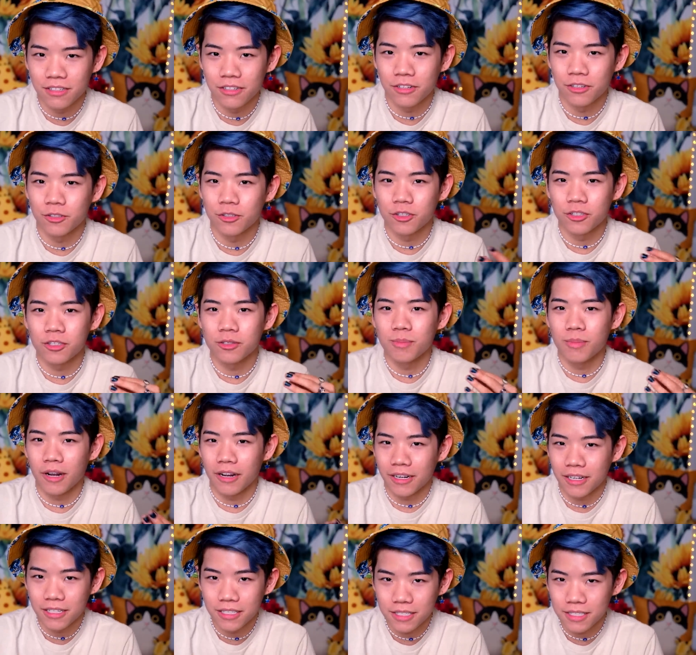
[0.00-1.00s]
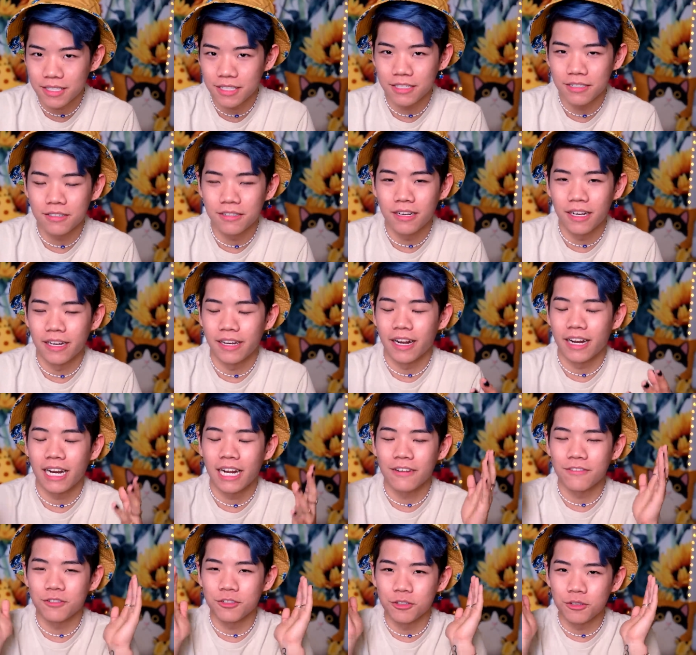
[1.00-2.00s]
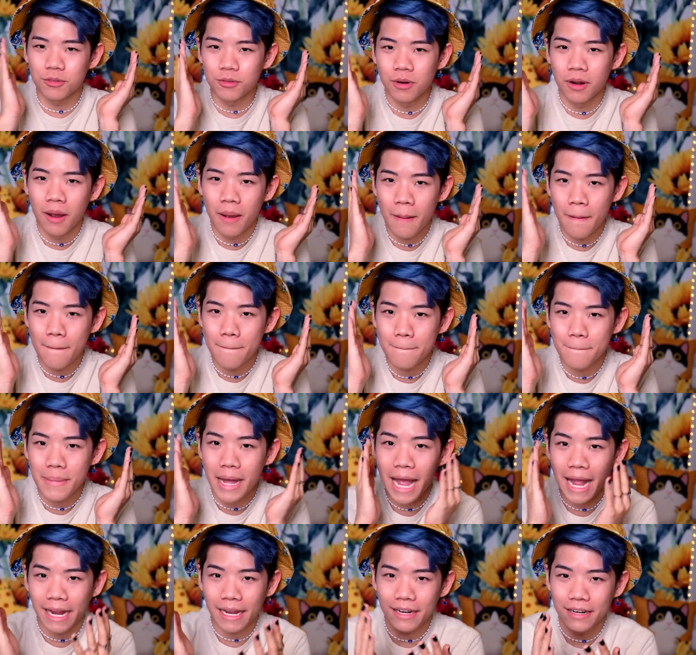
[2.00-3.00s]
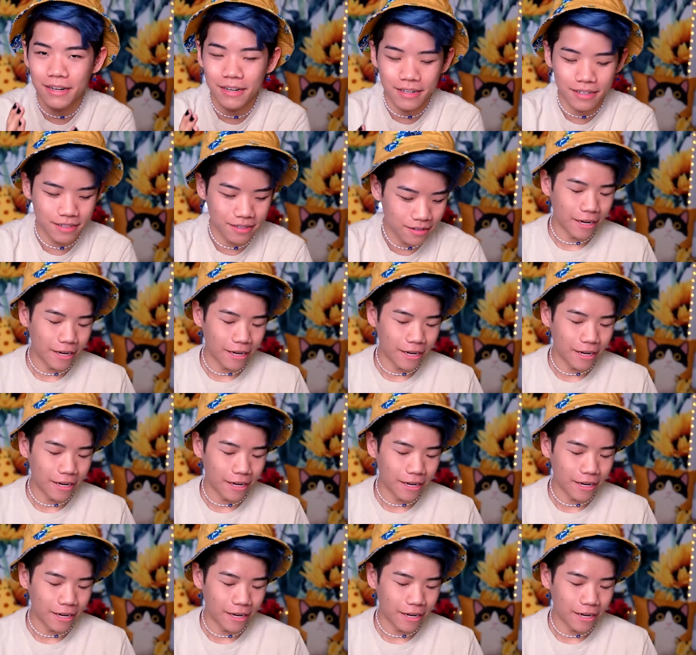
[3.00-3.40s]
you can just spot conceal and not have to pack it on.